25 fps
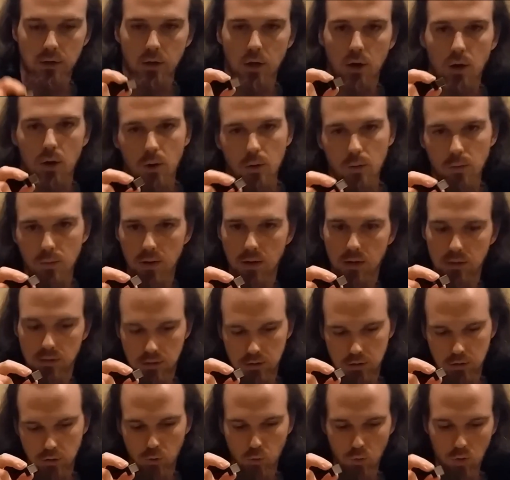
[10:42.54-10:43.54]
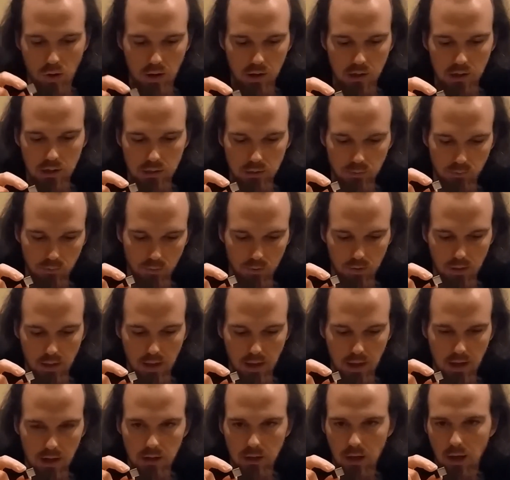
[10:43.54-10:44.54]
So it's great for
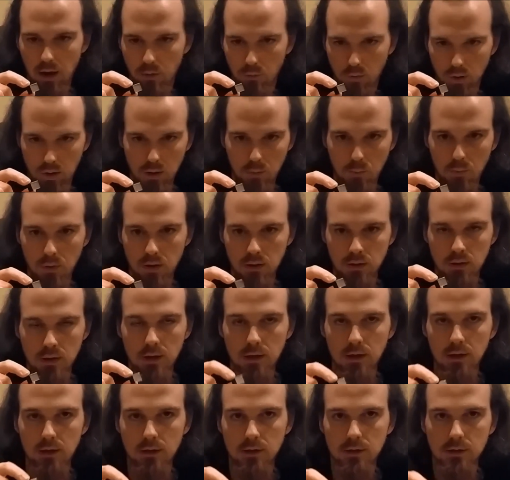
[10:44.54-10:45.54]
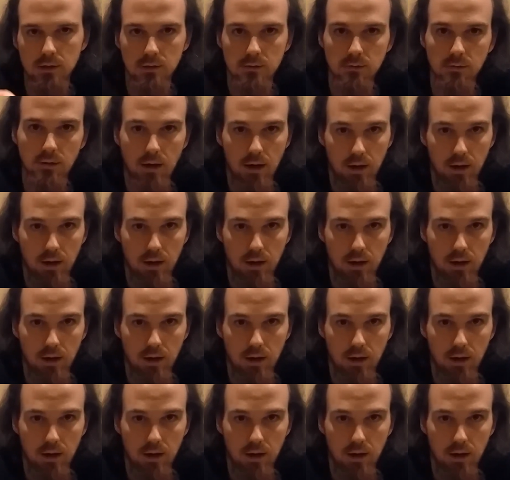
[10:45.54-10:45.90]
that. I recommend this.